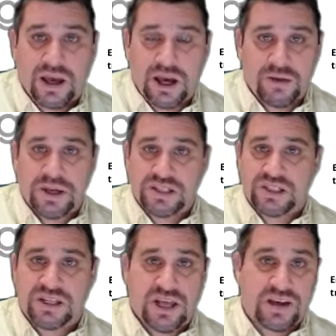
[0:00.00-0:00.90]
Um, I
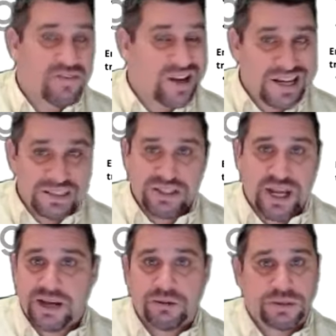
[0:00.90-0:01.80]
see a lot of clients that
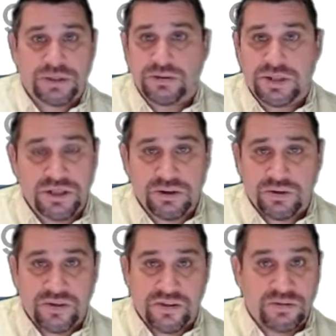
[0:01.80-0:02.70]
I go to didn't know
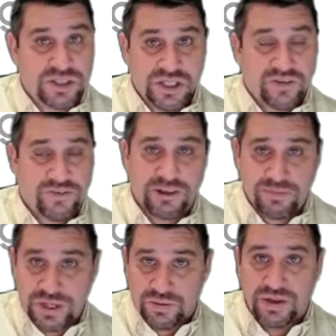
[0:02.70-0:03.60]
that there was a difference
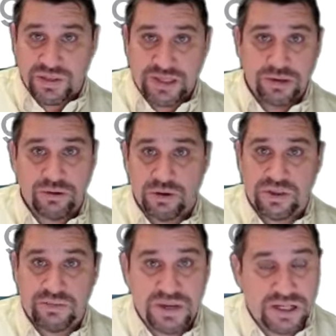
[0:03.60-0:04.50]
between the two, or
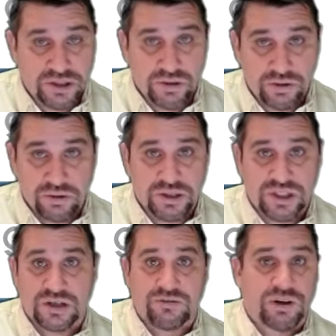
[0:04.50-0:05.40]
that Minnesota
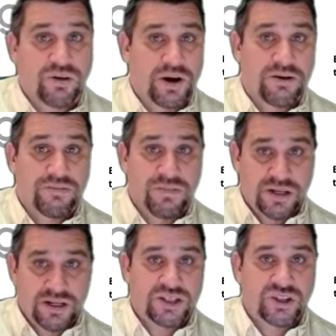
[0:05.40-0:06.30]
OSHA required
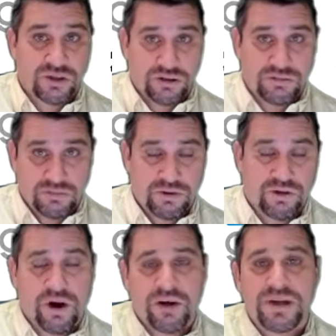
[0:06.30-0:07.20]
additional
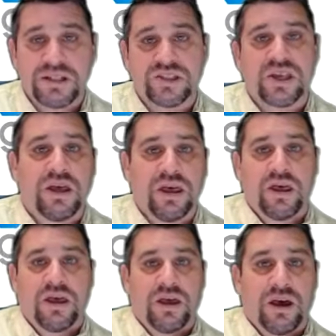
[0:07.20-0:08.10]
requirements.
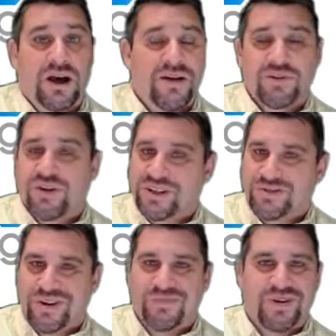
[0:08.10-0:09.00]
Um, so I
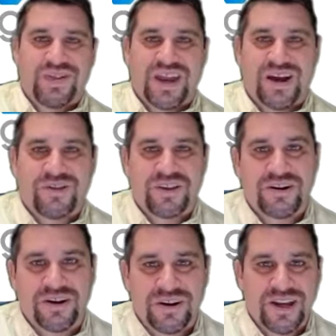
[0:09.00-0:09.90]
just wanted to put that out
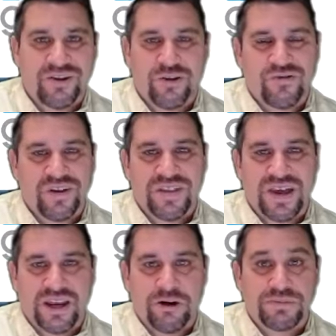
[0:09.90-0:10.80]
there, and, and hopefully
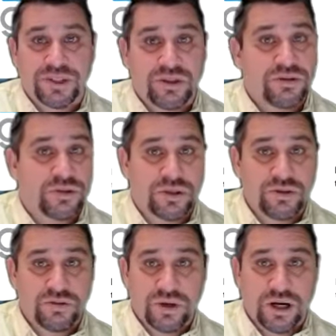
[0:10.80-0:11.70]
that helps you
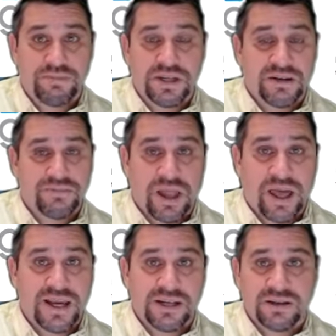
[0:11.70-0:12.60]
to uh, be
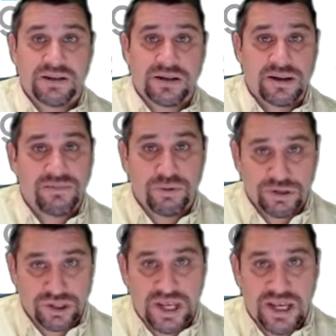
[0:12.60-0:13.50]
compliant in, in
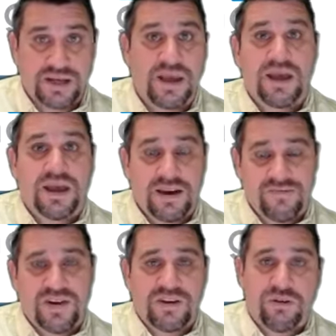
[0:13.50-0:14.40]
both state
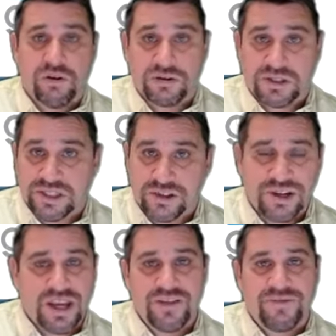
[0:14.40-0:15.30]
and federal OSHA. So
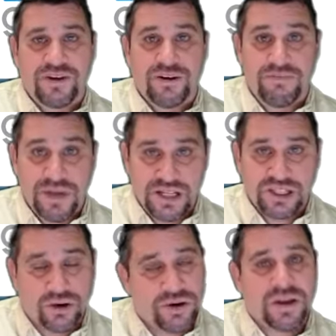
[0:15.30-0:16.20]
again, if you're in
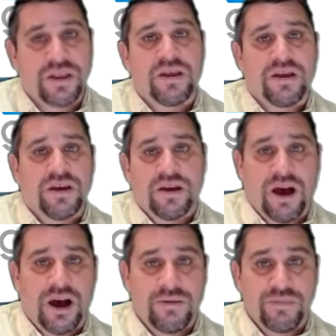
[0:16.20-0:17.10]
Minnesota,
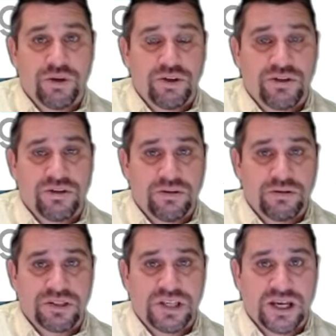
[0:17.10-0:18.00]
um, those,
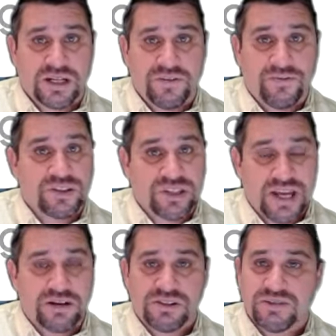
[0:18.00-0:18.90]
those uh, different
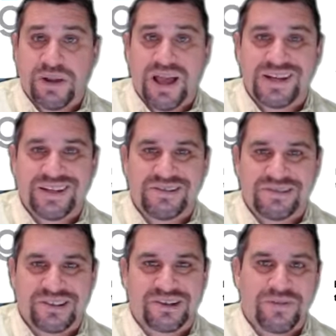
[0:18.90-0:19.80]
standards apply to you.
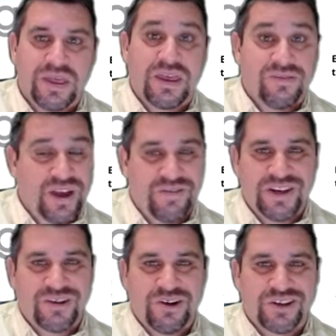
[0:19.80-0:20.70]
So if you have
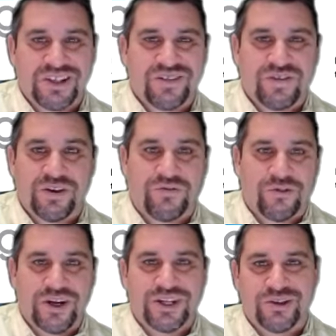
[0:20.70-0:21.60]
any questions, feel
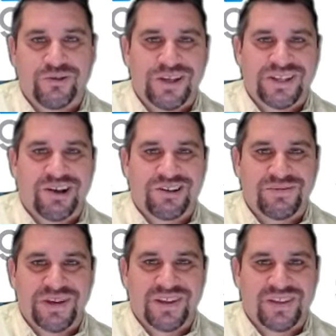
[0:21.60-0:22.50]
free to reach out
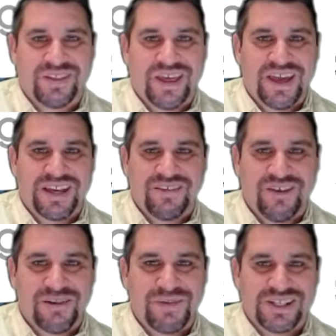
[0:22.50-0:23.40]
to me. Thank you
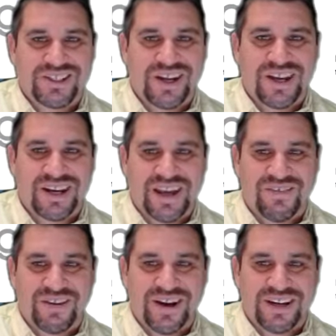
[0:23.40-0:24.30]
very much and
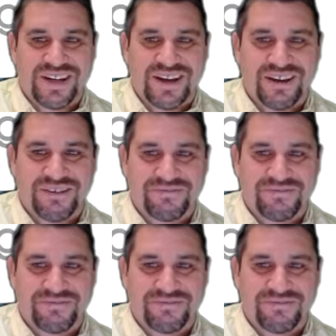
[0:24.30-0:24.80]
have a great day.